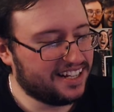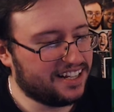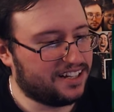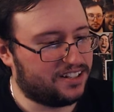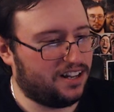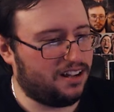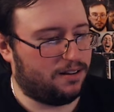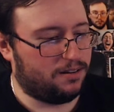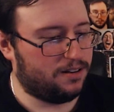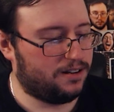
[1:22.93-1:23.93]
I'm sorry,
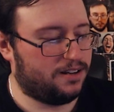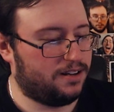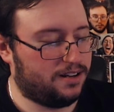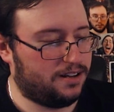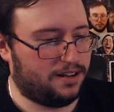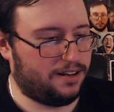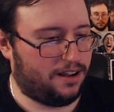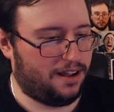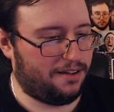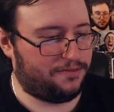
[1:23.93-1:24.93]
no. guys, but I can't. No,
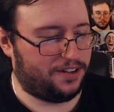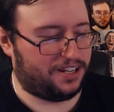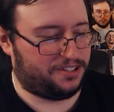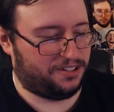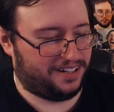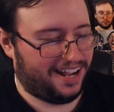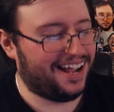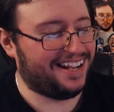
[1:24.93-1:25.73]
I ain't fucking doing that.